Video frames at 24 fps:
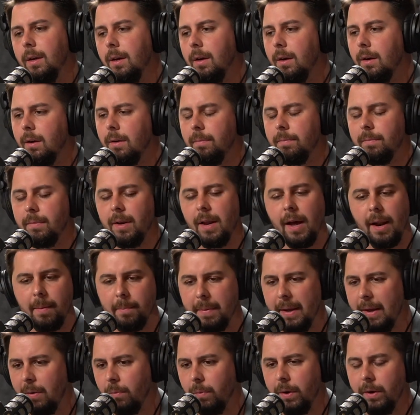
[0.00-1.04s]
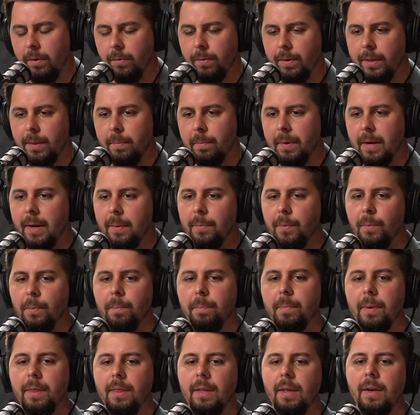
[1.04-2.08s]
Um, not a bad way to read the Bible,
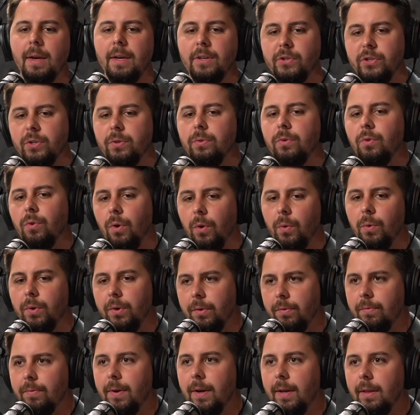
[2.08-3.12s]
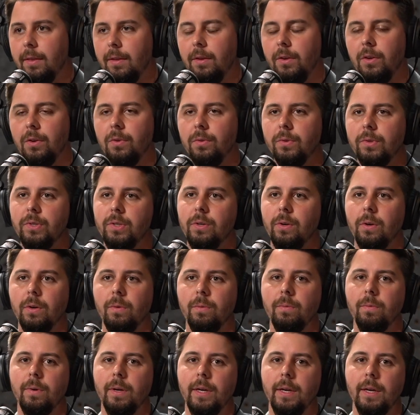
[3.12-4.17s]
but then as you grow in your faith, you start
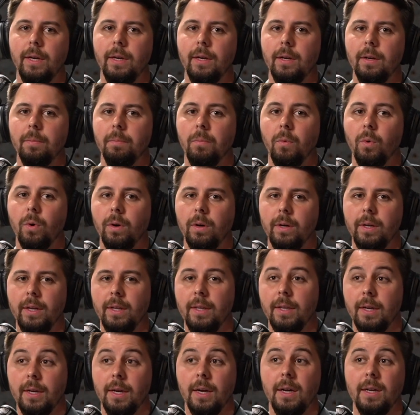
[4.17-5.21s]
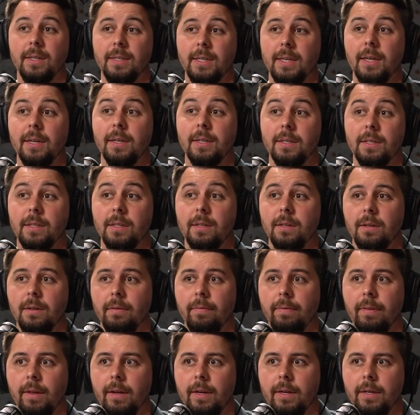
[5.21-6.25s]
reading more in the context
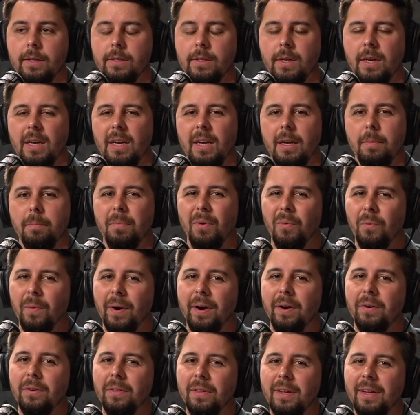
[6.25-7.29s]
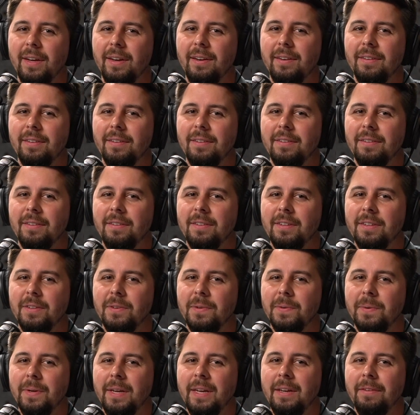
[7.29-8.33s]
of things. But rarely
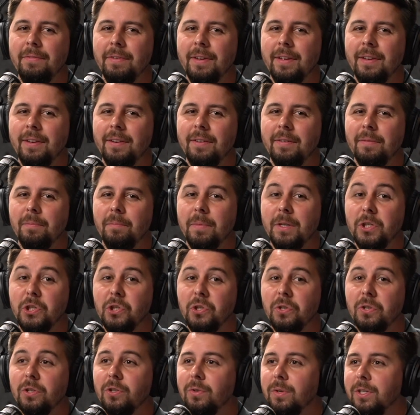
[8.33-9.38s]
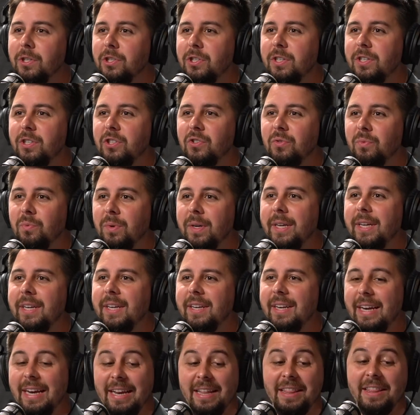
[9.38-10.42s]
do even mature Christians
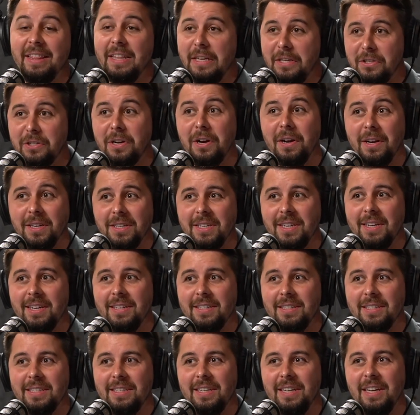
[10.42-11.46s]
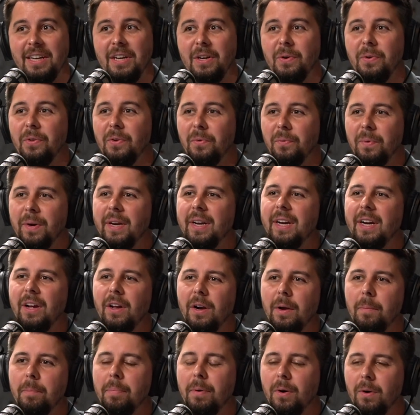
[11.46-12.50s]
read in this context? Yeah, they're reading on
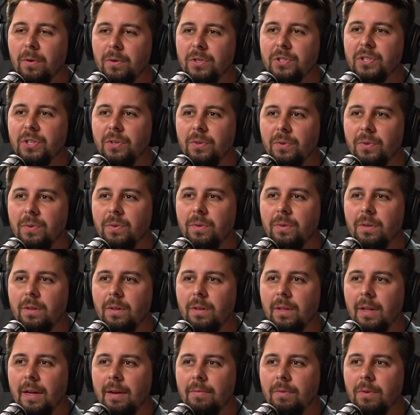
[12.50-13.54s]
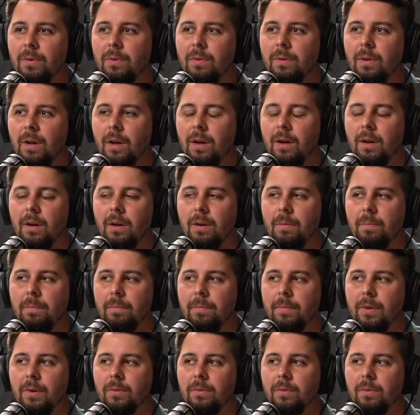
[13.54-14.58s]
a personal level. Um,
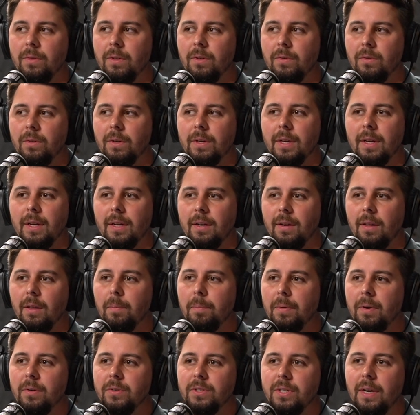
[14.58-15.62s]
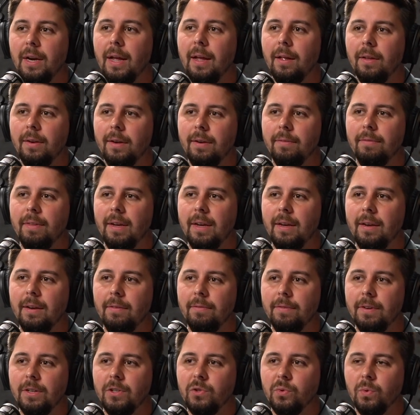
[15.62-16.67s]
they're they're looking into the personality of the
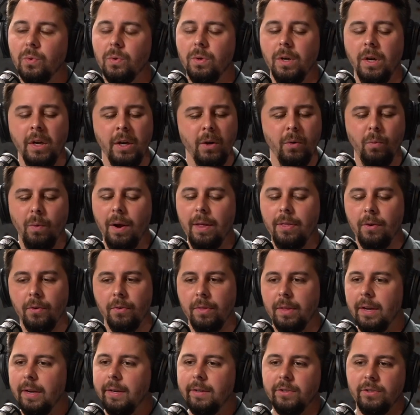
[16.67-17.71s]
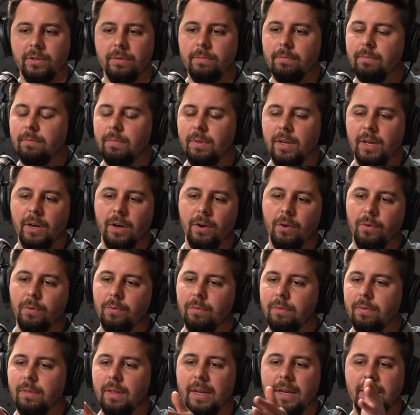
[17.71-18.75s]
individual. Whether these you know
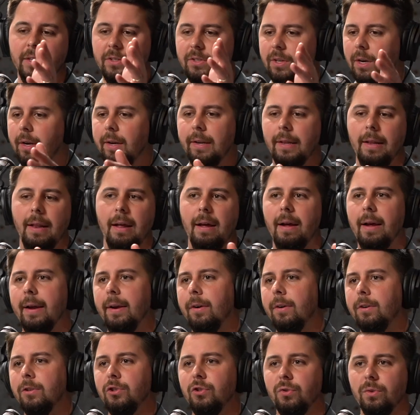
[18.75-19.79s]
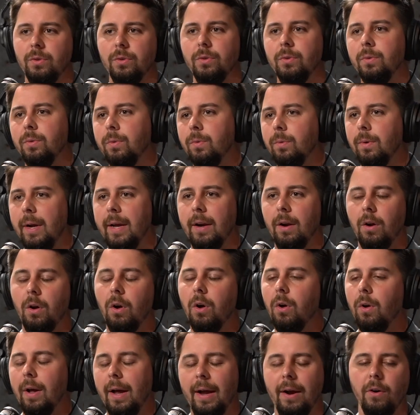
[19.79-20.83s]
things online are true at
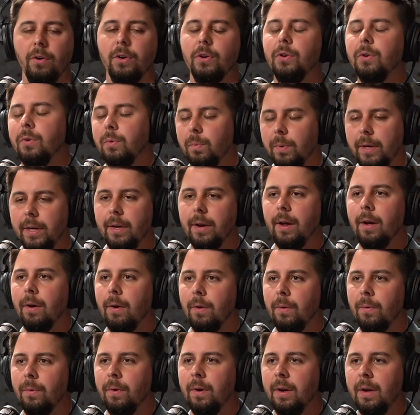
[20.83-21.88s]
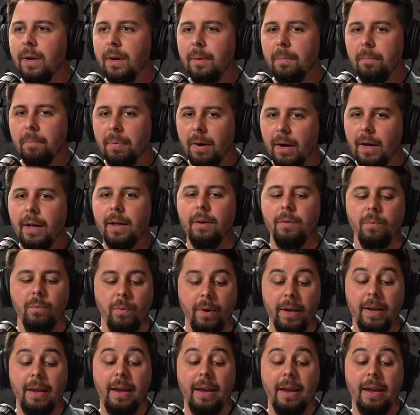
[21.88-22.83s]
all, how could we know? But we